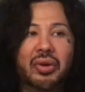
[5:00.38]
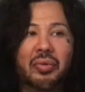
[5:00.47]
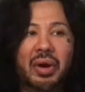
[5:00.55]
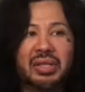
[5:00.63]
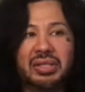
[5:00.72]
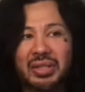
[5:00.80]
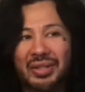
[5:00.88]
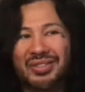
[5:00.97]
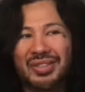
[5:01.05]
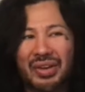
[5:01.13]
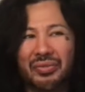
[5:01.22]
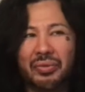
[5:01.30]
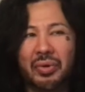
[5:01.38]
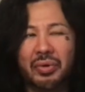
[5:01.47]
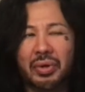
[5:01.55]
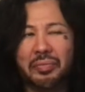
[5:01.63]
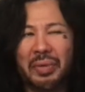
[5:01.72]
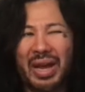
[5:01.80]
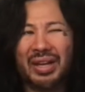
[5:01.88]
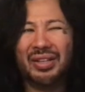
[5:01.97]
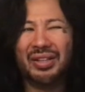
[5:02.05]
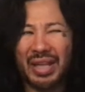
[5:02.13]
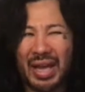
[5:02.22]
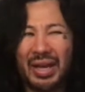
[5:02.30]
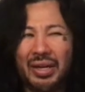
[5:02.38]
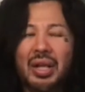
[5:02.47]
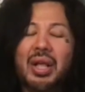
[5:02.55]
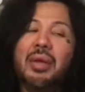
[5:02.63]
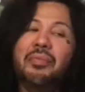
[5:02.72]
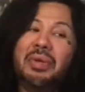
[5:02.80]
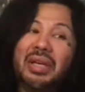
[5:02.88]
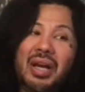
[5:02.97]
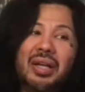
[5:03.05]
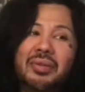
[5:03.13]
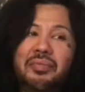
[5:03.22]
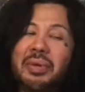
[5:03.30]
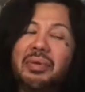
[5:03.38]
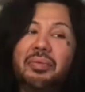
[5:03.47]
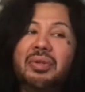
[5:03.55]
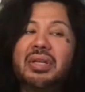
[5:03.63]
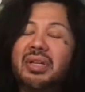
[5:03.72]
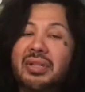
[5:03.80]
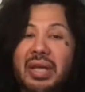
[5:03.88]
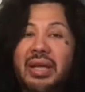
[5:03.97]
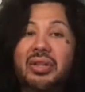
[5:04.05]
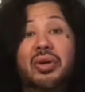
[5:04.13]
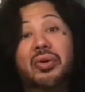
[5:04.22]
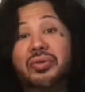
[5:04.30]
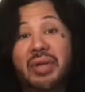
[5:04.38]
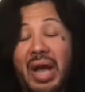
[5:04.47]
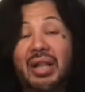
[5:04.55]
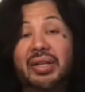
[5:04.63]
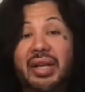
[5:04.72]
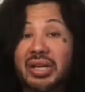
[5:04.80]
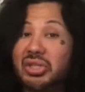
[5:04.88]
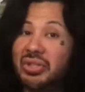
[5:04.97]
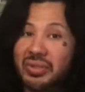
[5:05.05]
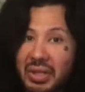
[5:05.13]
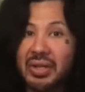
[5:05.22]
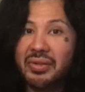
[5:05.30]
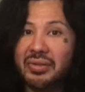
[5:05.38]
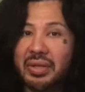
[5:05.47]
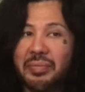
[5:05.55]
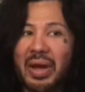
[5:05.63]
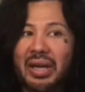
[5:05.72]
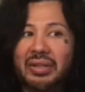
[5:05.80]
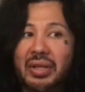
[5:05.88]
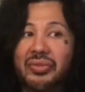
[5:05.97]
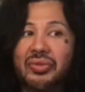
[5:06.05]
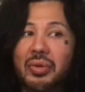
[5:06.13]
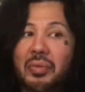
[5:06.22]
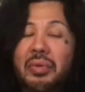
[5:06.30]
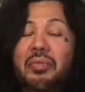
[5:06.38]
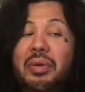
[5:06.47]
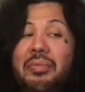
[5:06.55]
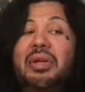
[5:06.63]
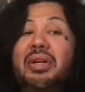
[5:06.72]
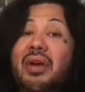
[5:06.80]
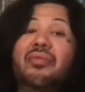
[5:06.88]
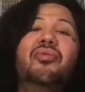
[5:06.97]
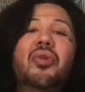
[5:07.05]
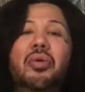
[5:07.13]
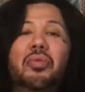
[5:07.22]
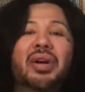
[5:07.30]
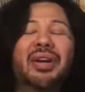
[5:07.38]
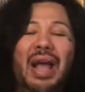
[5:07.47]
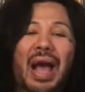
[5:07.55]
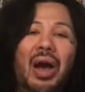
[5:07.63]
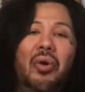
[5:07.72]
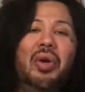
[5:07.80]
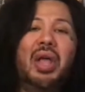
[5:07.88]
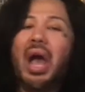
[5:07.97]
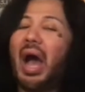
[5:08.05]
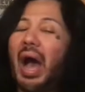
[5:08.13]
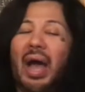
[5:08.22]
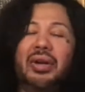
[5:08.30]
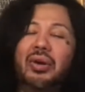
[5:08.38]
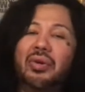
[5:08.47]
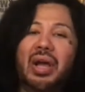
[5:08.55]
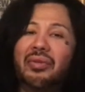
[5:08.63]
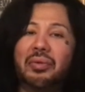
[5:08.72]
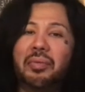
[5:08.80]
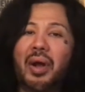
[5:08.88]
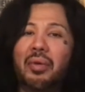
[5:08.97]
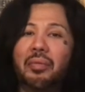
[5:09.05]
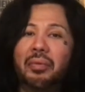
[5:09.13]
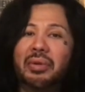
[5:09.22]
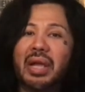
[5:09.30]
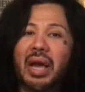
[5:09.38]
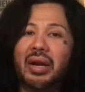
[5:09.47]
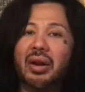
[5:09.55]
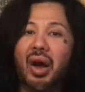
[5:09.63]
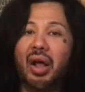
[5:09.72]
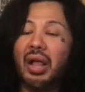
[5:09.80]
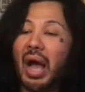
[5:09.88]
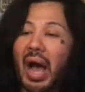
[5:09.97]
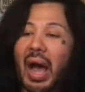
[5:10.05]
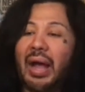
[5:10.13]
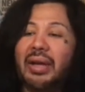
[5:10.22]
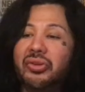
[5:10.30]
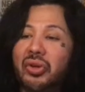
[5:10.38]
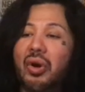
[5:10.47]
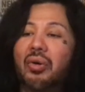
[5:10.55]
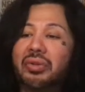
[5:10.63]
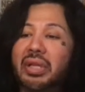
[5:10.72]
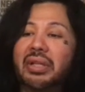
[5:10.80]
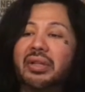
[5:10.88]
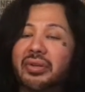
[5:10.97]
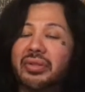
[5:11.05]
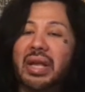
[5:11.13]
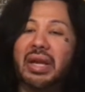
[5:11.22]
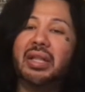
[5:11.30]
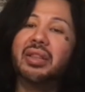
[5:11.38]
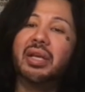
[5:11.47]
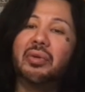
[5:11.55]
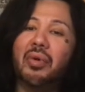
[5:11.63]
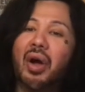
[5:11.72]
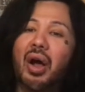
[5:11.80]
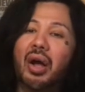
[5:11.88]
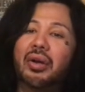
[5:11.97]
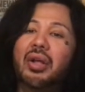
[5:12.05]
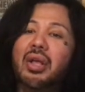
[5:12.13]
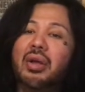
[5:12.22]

know why she didn't step forward back then, because people didn't take those allegations seriously back then. So when women come forward now, I don't have a problem with that at all. I don't think there's anything wrong